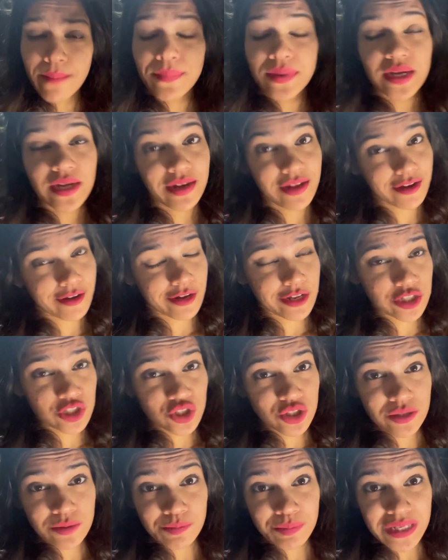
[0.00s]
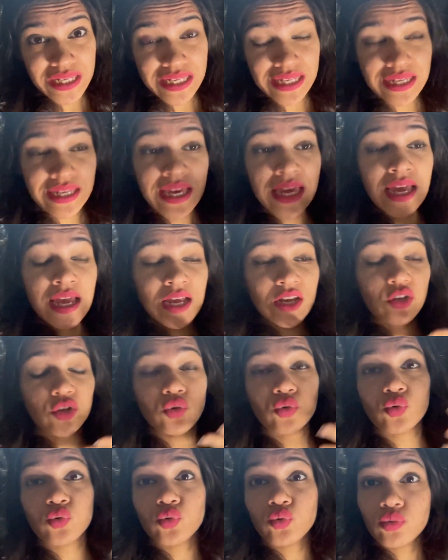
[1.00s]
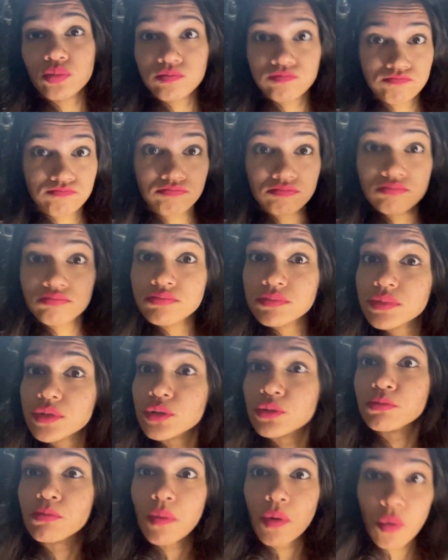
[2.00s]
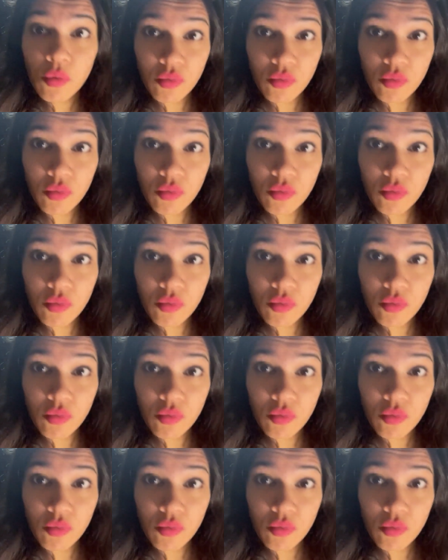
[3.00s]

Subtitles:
It encourages me to do more